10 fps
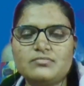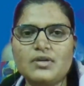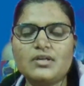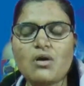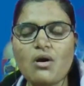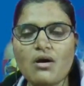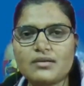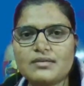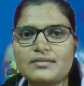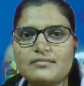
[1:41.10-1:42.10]
dog,
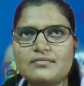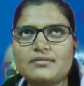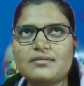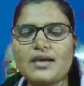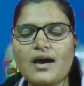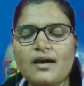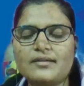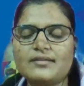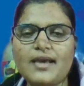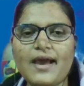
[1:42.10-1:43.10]

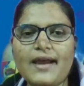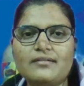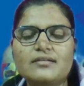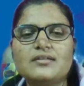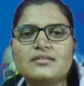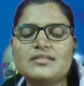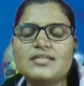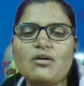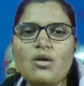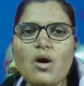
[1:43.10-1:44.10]
car, cat, these
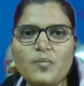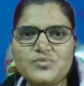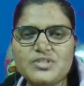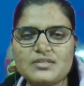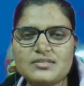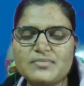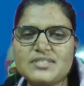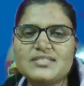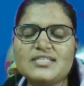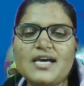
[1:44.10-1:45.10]
are all objects,
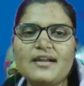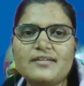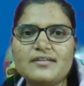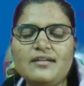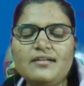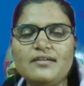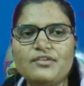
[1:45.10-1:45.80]
means these are real.